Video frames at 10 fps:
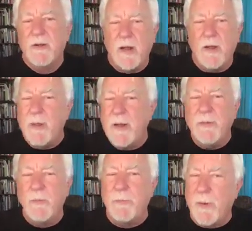That may be
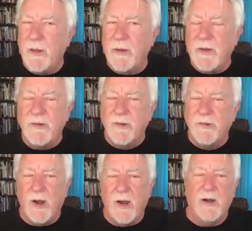what Polynesians
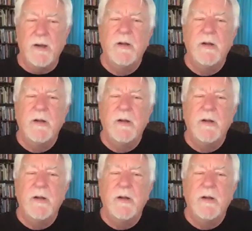are,